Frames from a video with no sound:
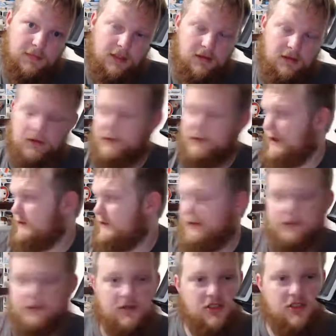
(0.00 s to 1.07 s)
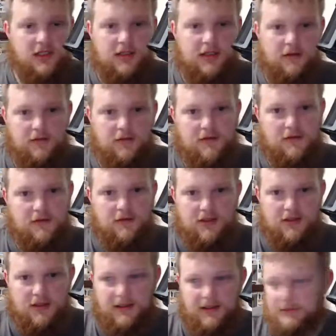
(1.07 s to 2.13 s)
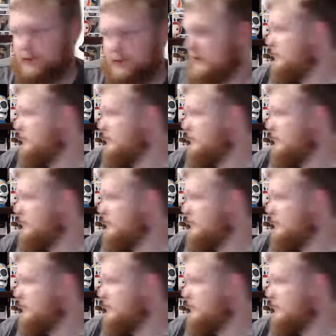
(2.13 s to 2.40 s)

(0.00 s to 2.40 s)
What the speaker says: that's something she can do too, and she likes playing.